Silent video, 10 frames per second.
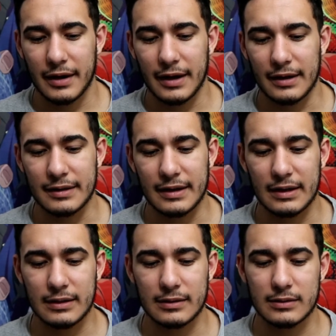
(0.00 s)
and
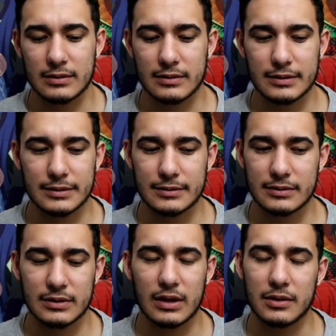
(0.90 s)
then
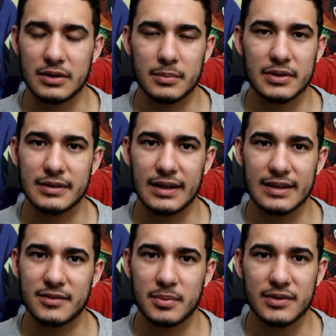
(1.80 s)
Ymir
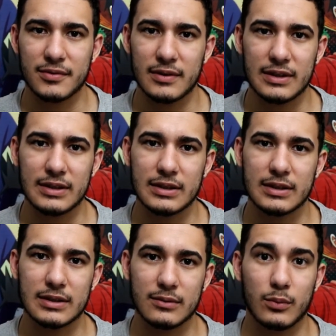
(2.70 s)
dies peacefully,
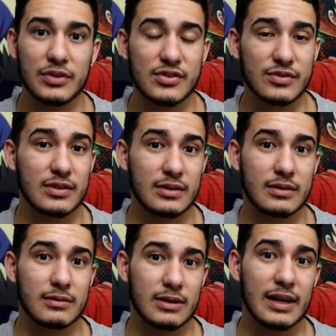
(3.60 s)
which is
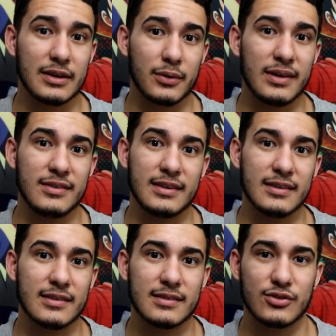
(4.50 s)
kind of crazy
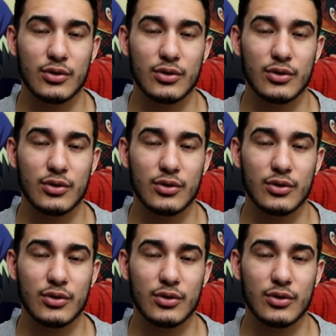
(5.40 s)
because